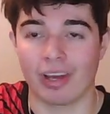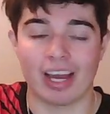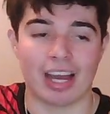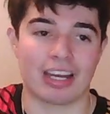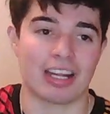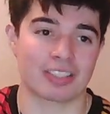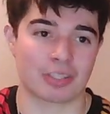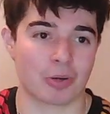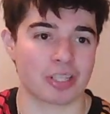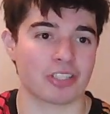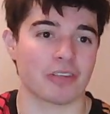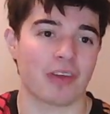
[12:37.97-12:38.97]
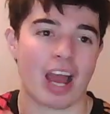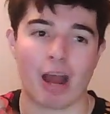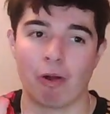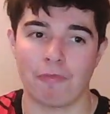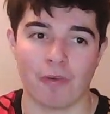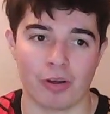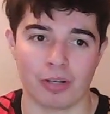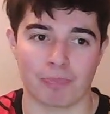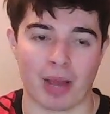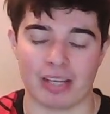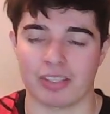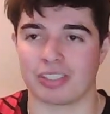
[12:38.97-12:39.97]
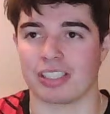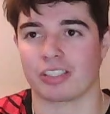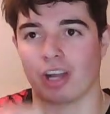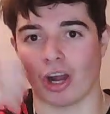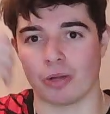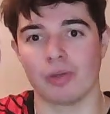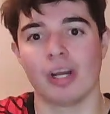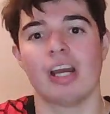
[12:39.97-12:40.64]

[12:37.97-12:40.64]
And that's the question of how far back does this go?